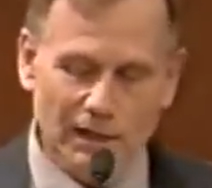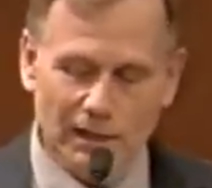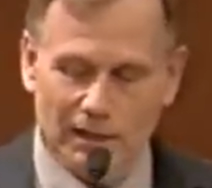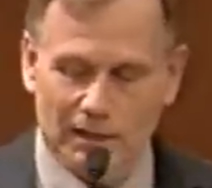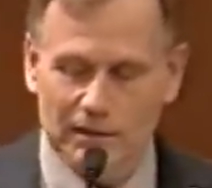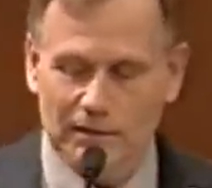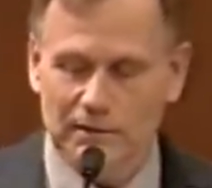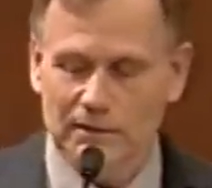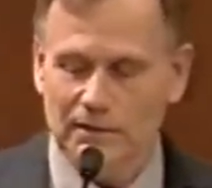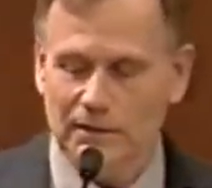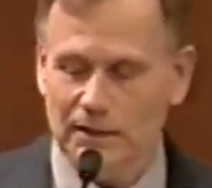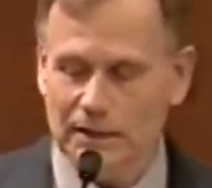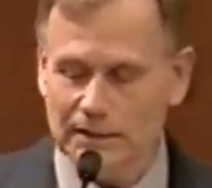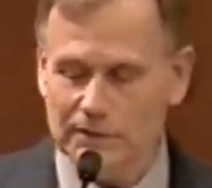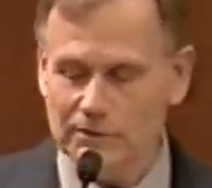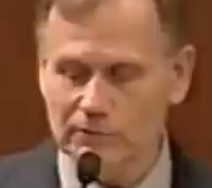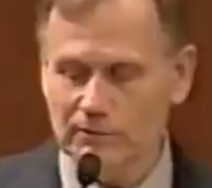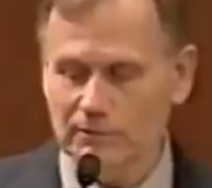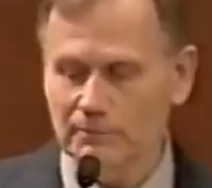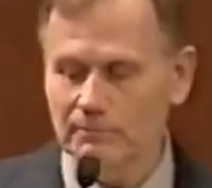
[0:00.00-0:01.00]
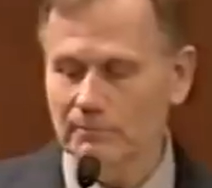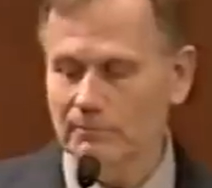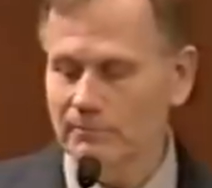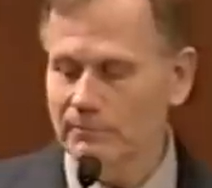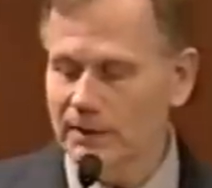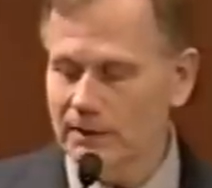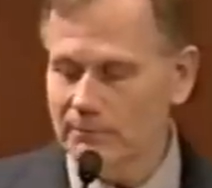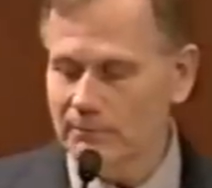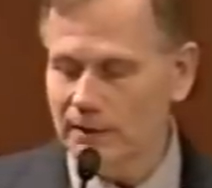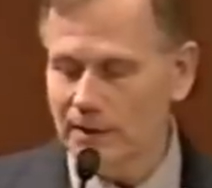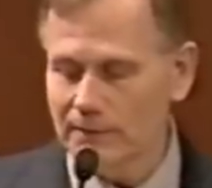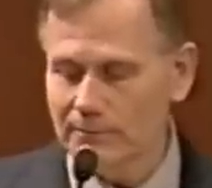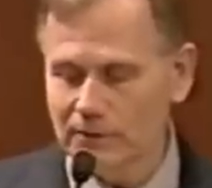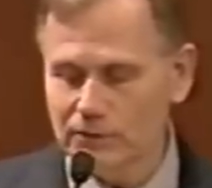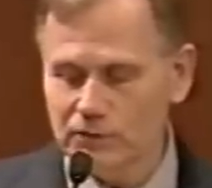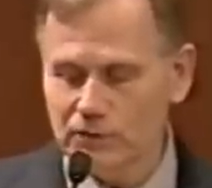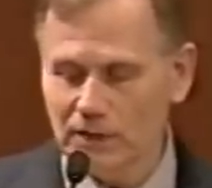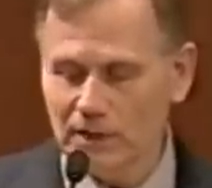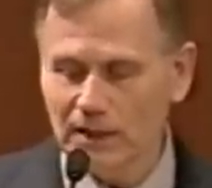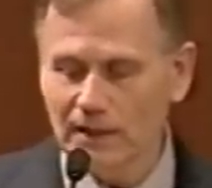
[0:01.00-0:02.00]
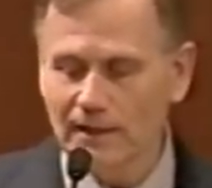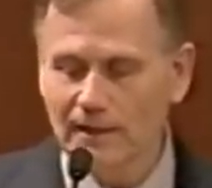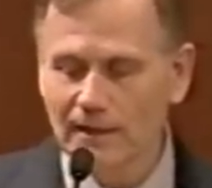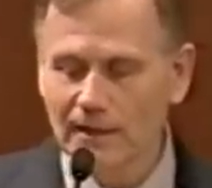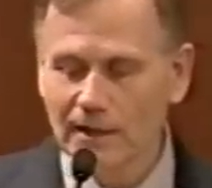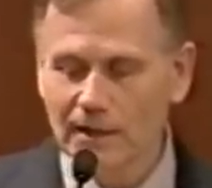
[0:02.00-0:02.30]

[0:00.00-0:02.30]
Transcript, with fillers: and electron beam imaging